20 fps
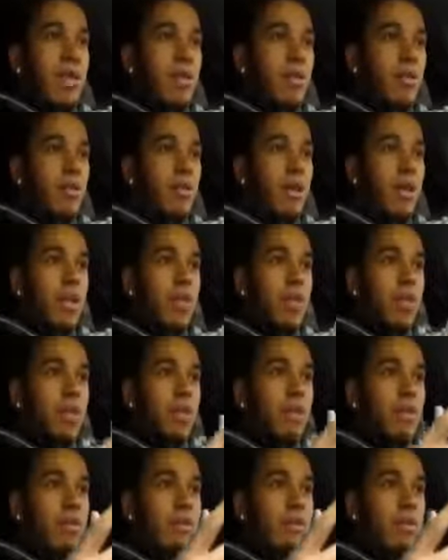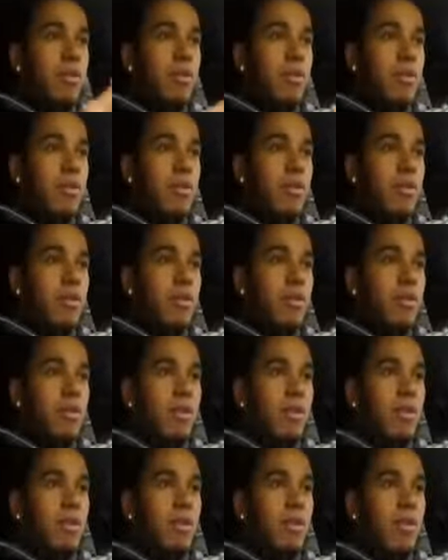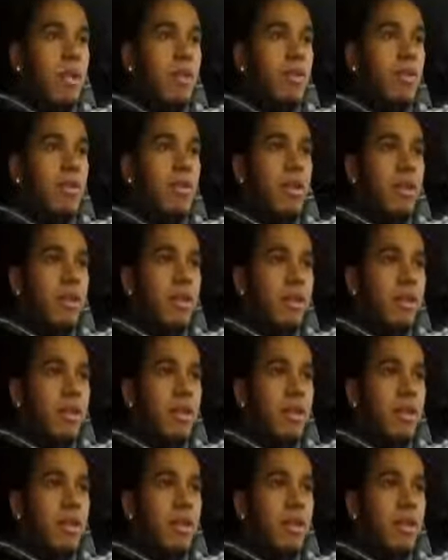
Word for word: that all the way through uh, January,